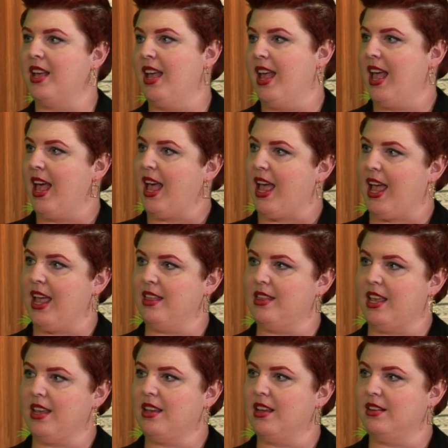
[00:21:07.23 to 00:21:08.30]
Right. And
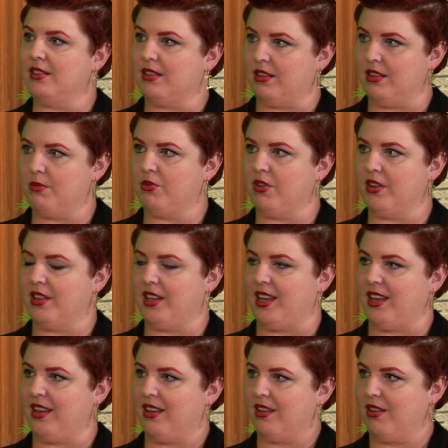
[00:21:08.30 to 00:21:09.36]
they can deliberately